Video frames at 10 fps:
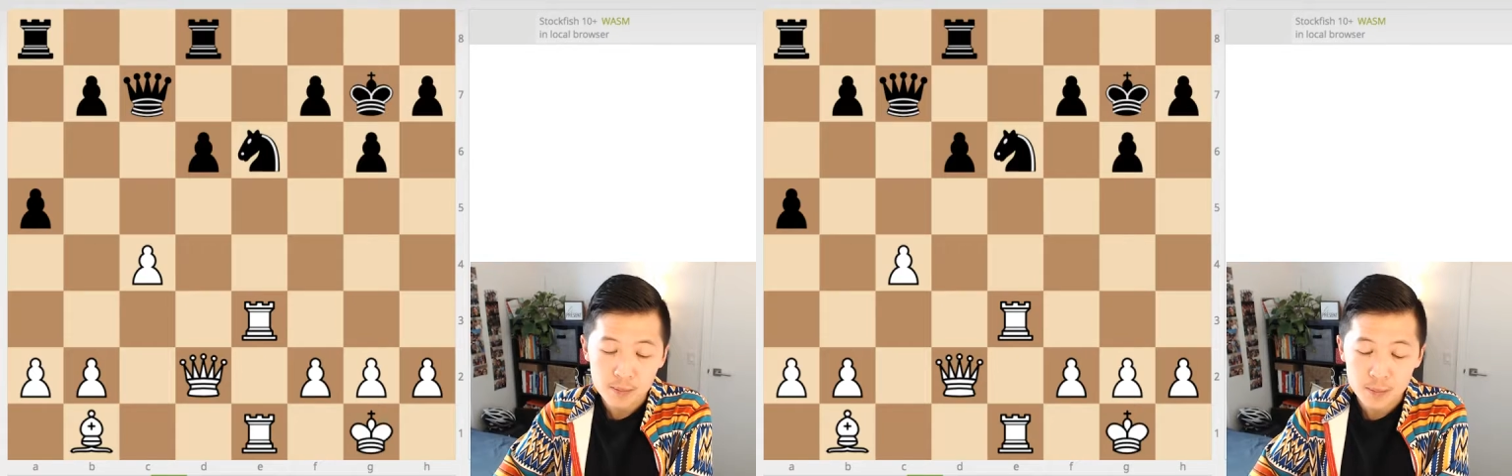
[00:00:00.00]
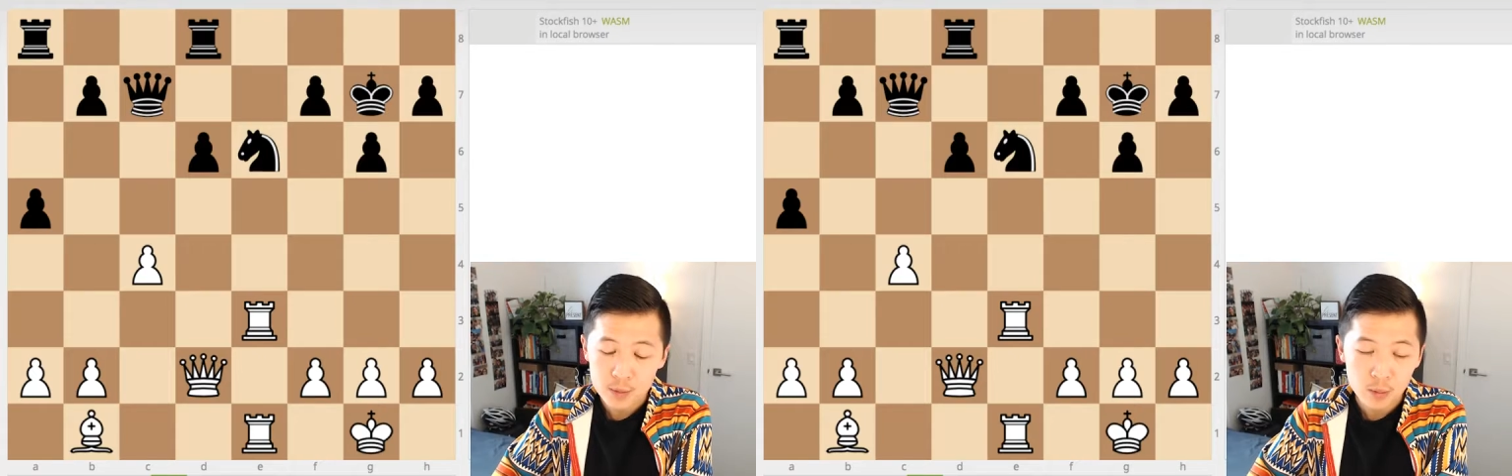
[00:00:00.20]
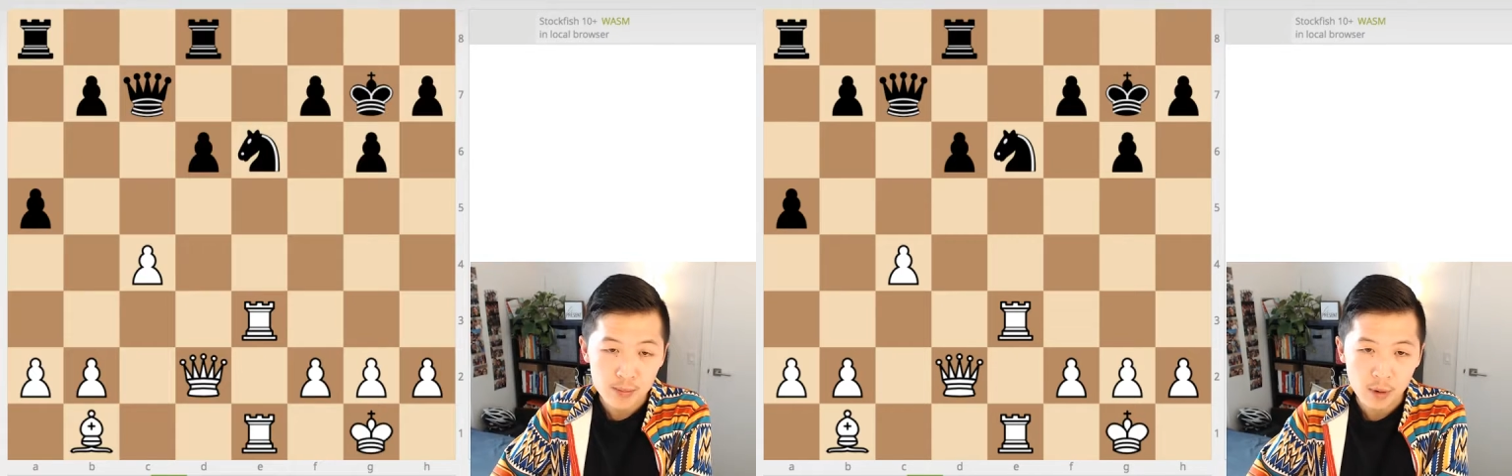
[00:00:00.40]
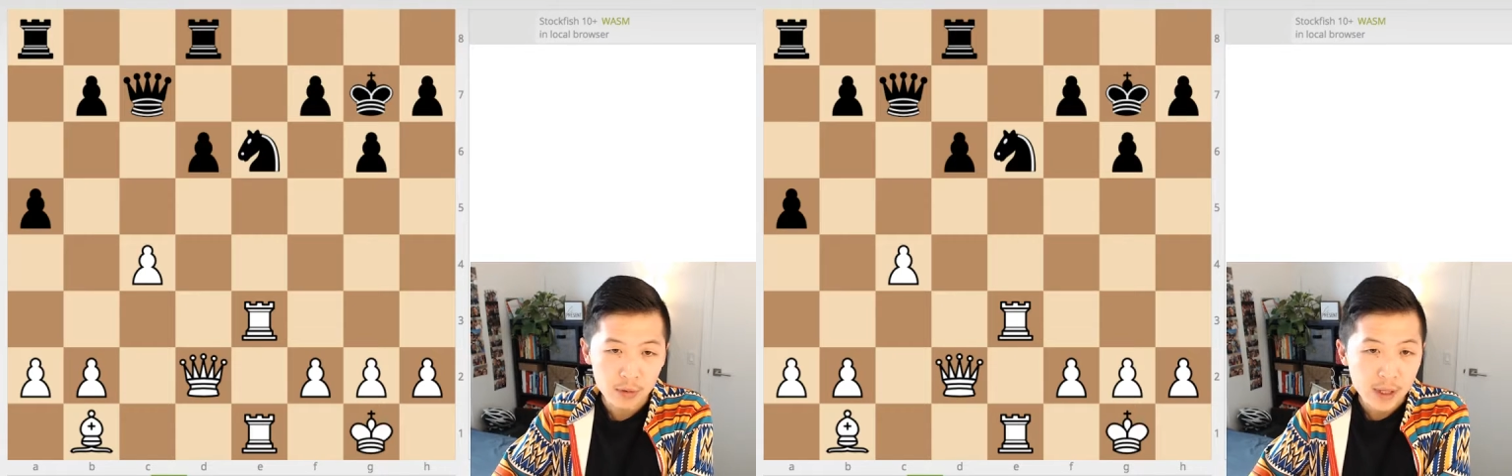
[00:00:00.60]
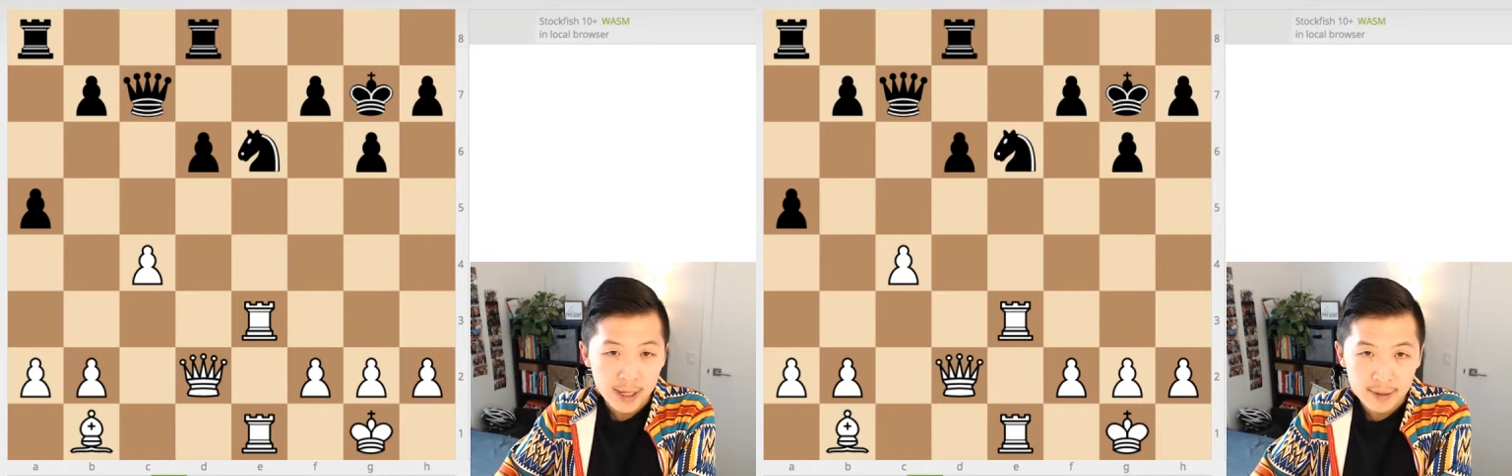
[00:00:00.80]
We both
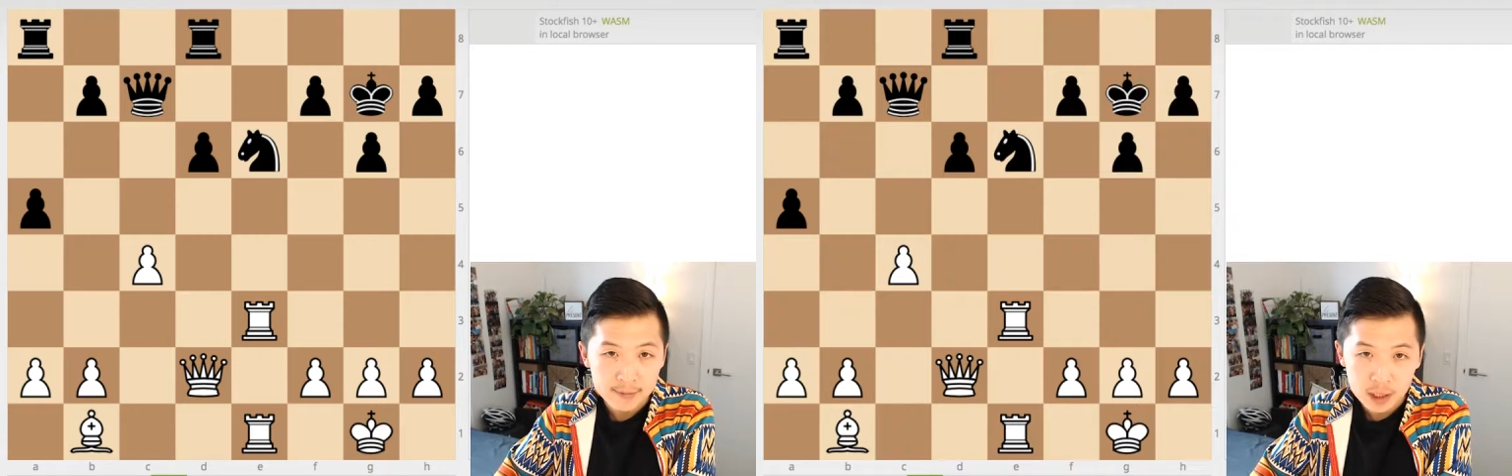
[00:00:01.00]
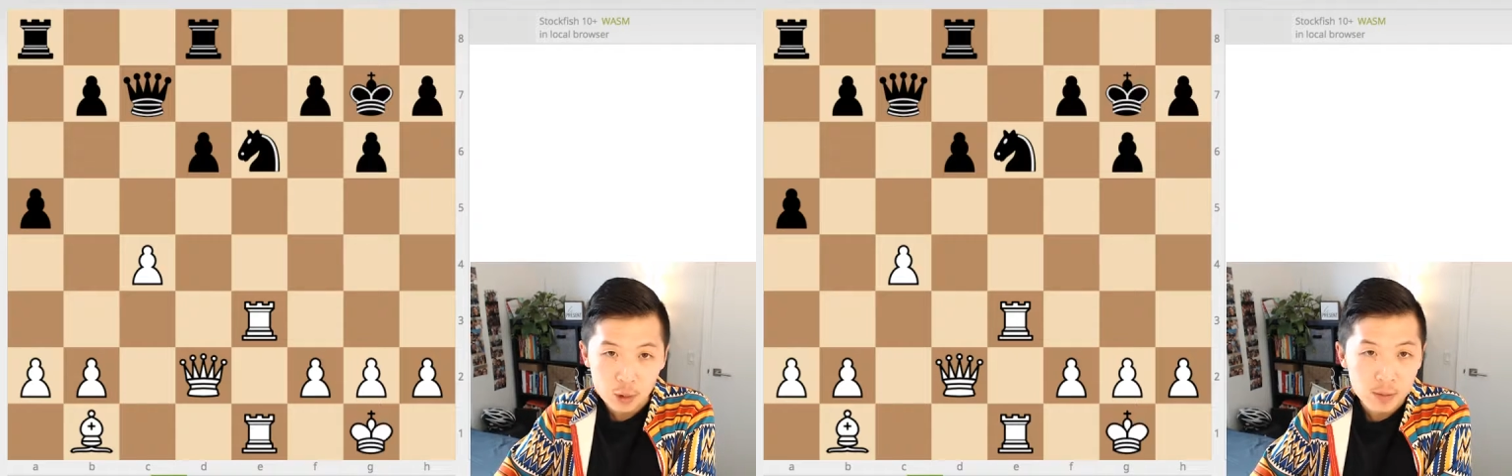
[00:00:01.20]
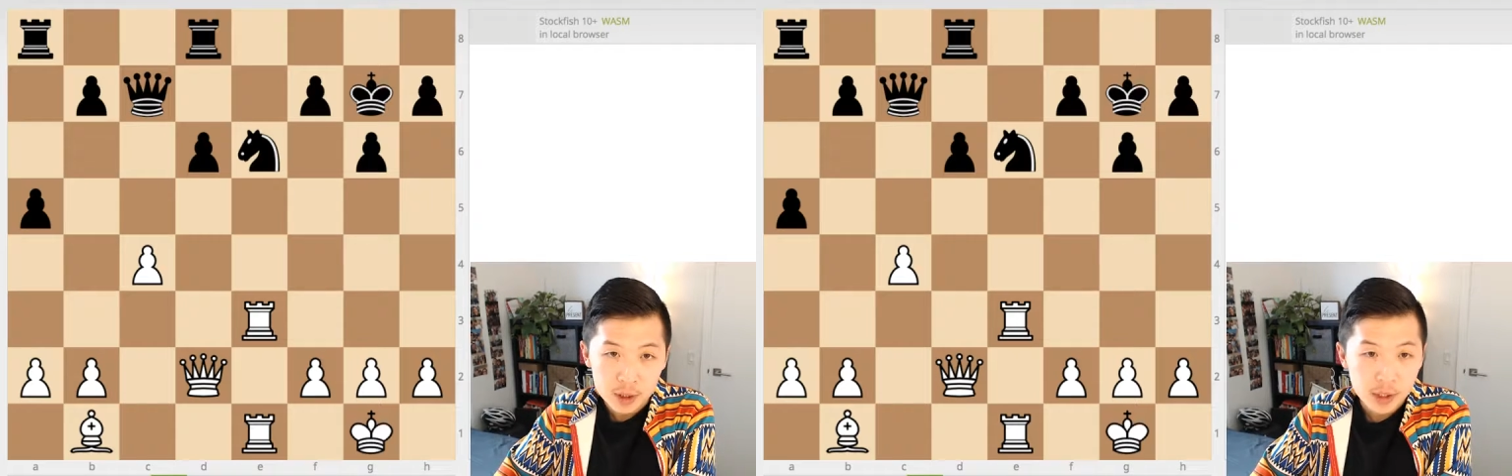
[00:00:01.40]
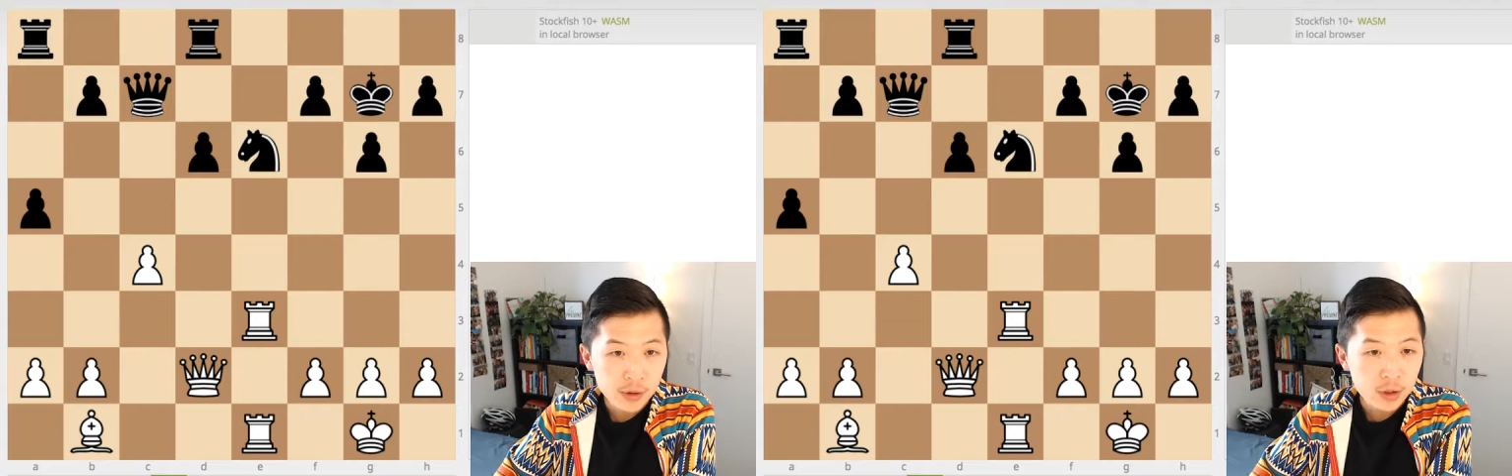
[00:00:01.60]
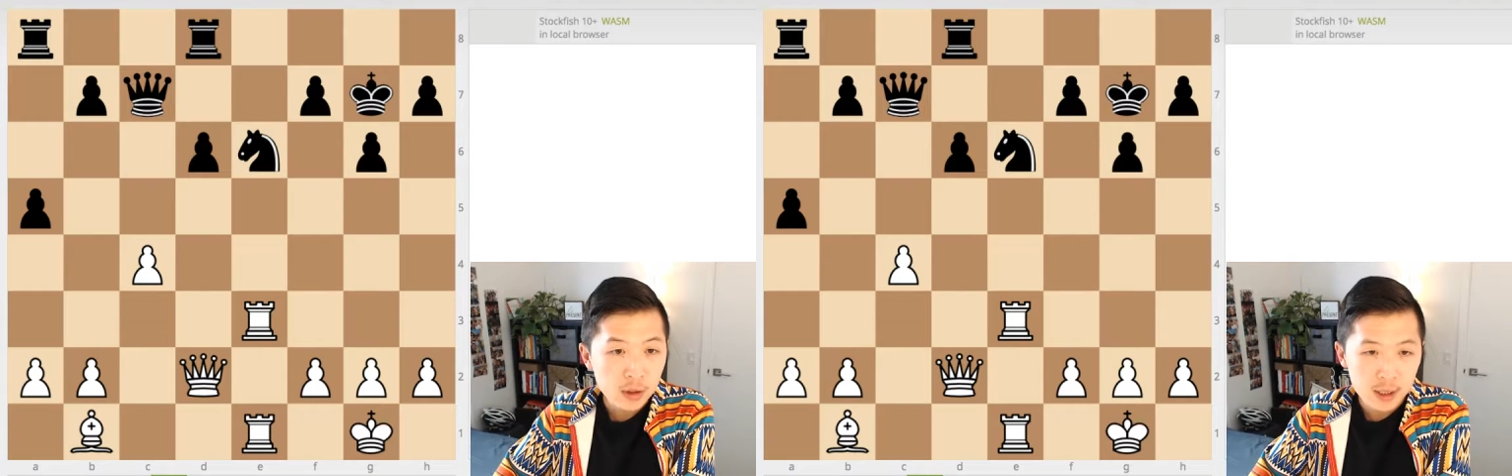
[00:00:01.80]
have equal material,